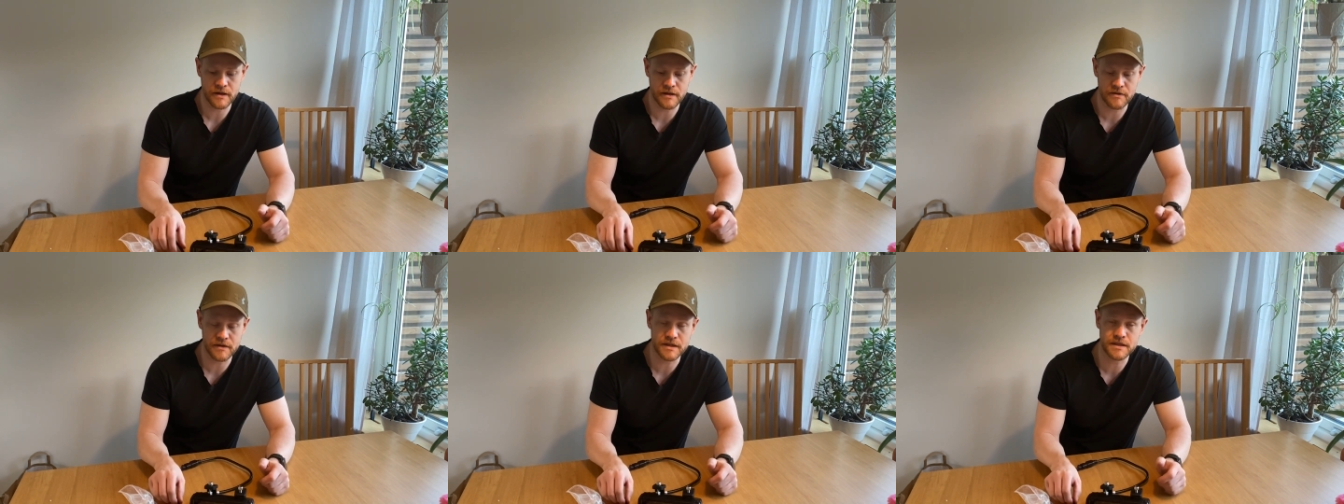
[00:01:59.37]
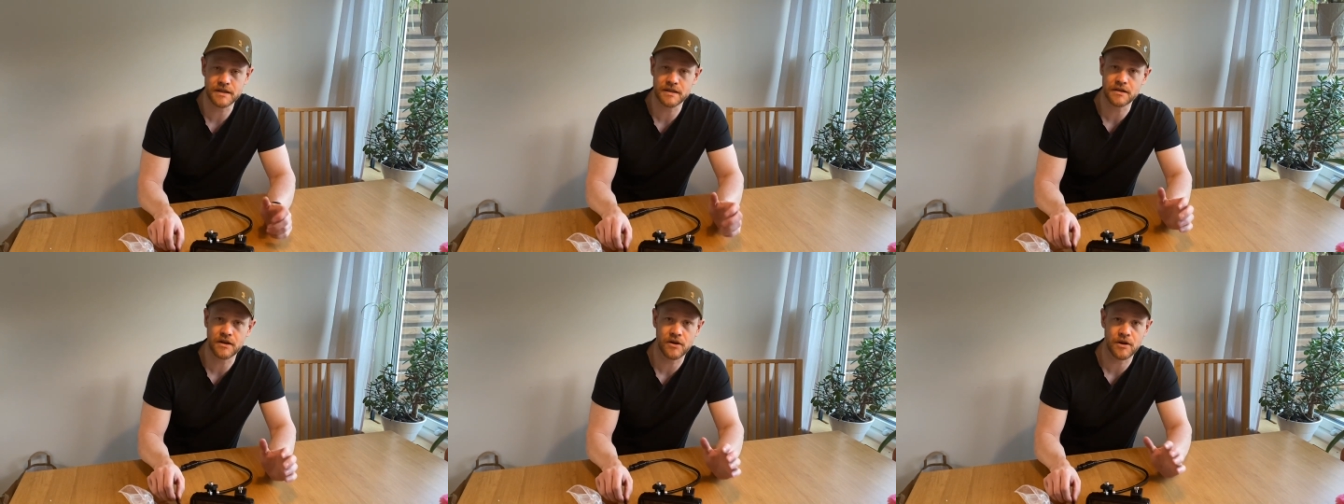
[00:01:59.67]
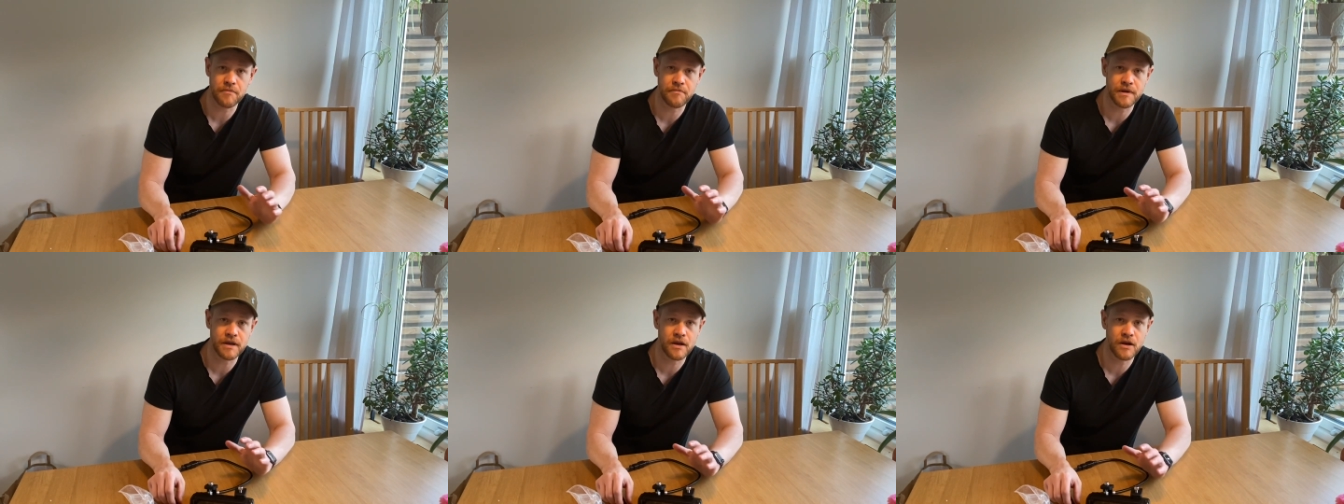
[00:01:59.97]
and this is going
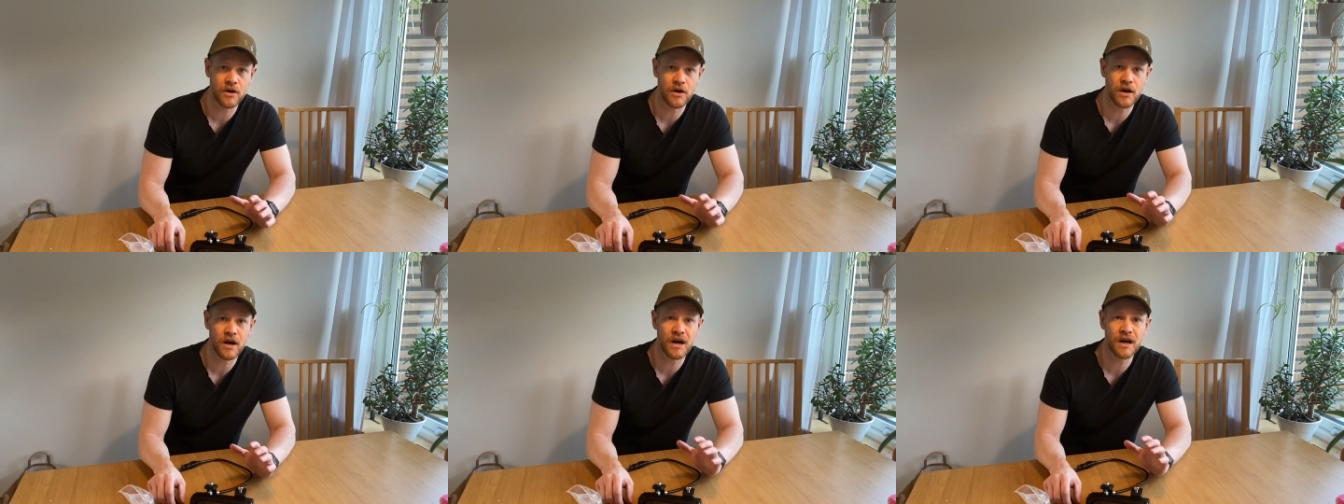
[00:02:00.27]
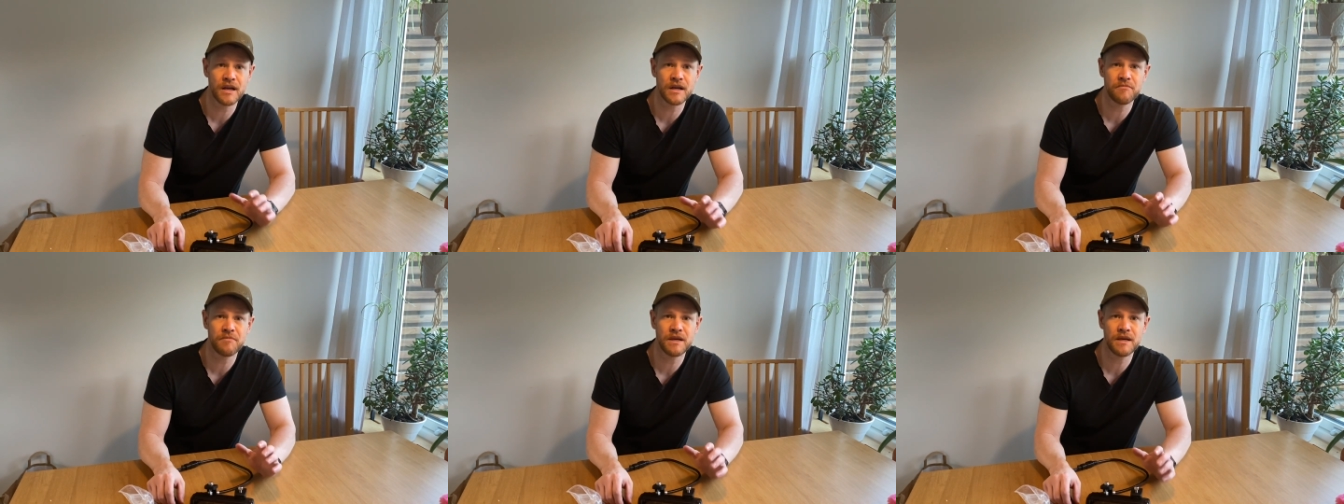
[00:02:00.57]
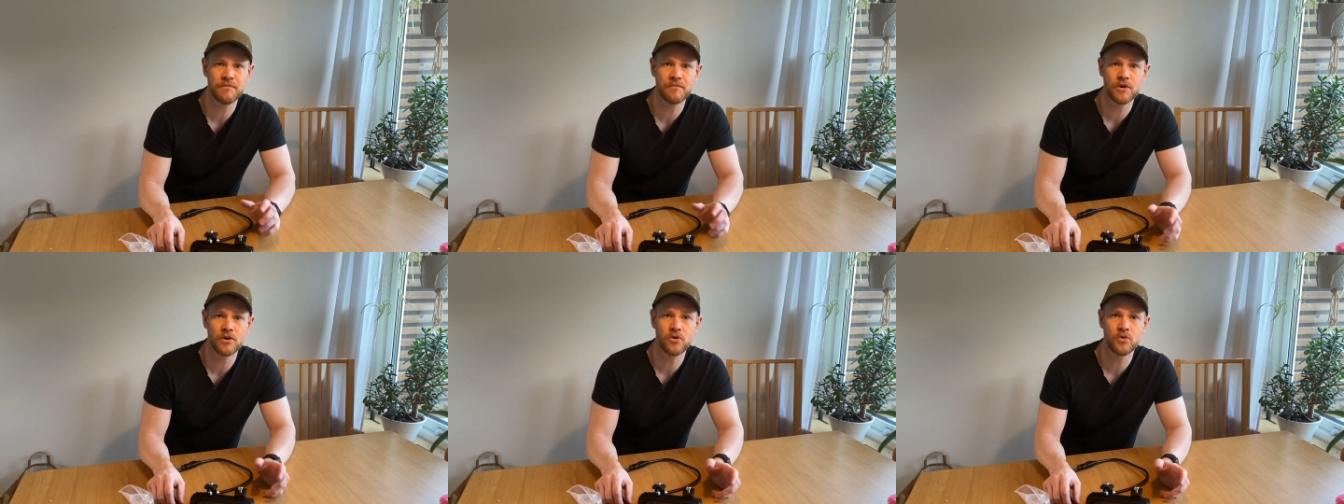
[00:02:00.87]
to be a high
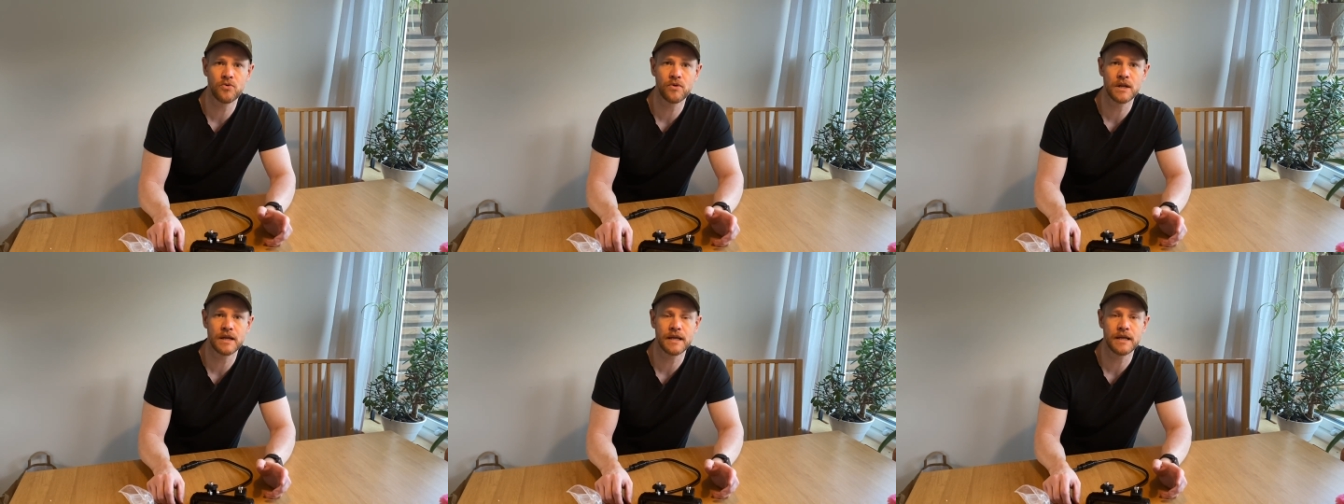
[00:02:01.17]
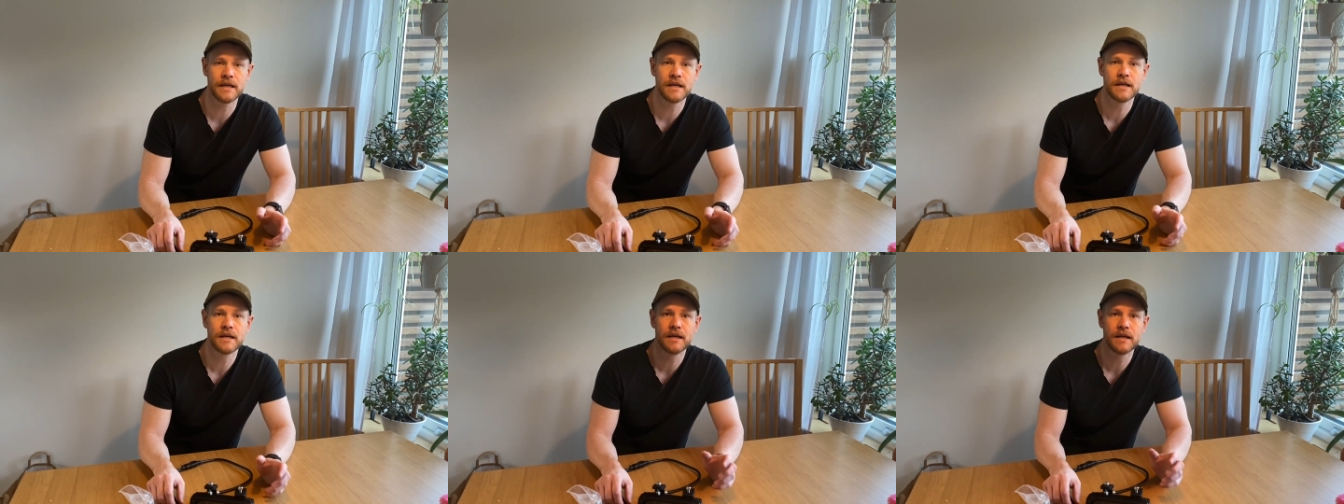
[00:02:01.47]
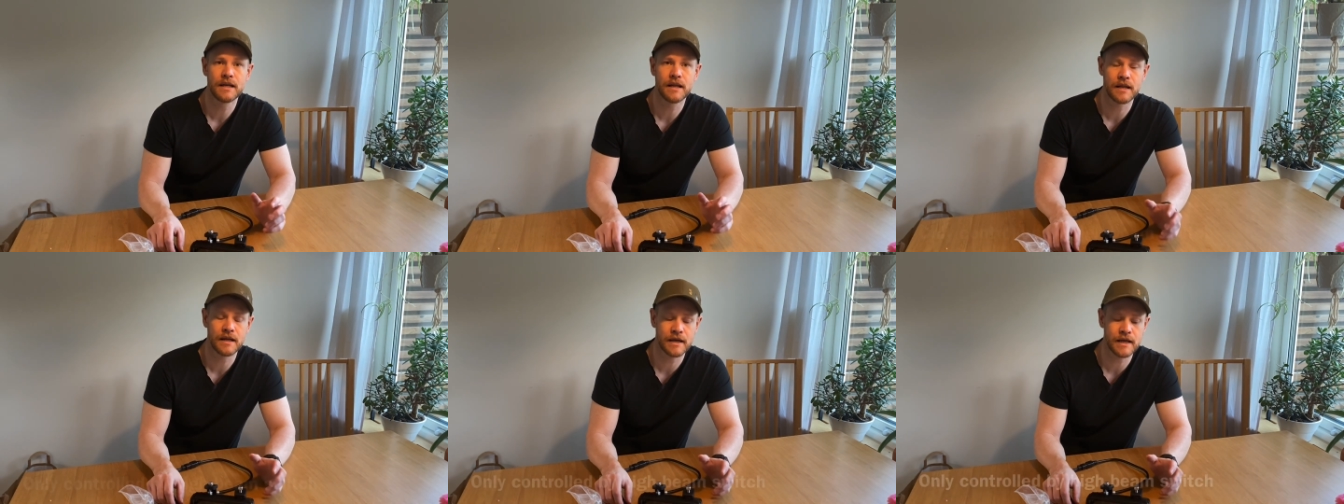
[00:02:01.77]
beam only
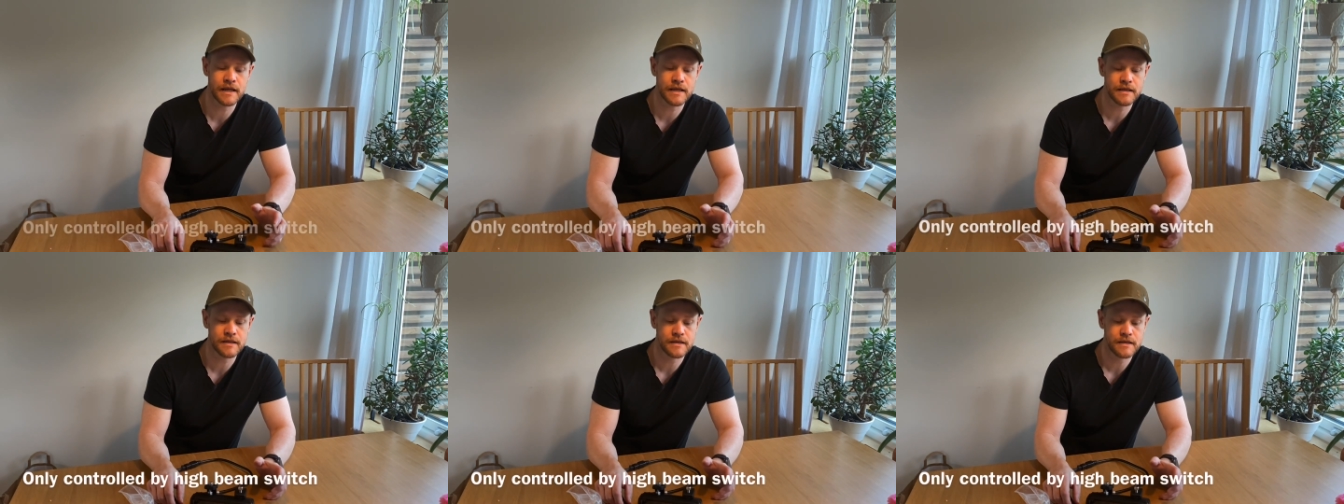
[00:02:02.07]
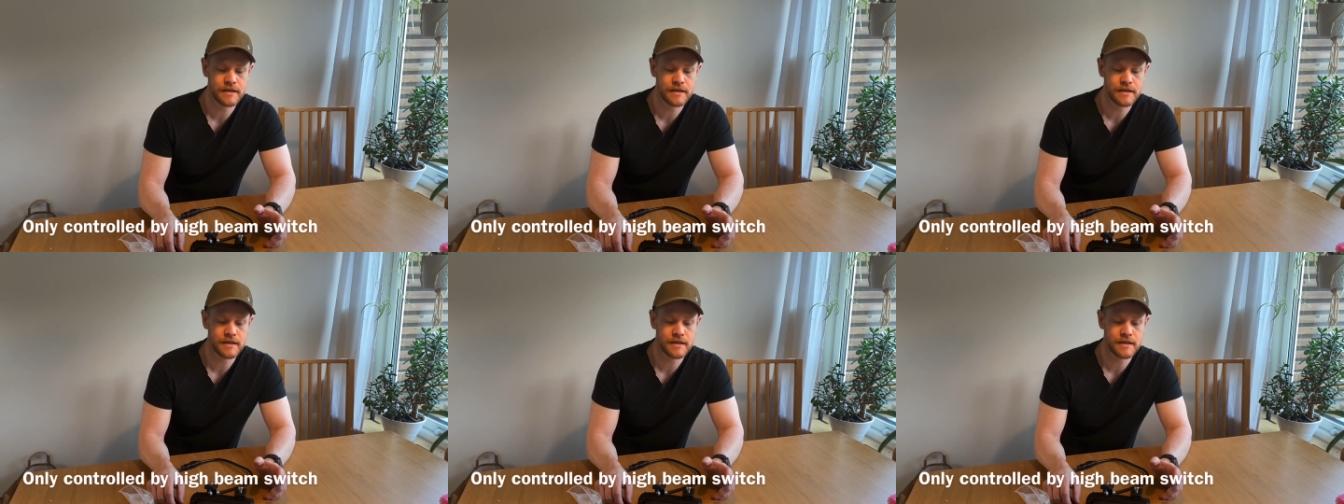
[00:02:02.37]
light,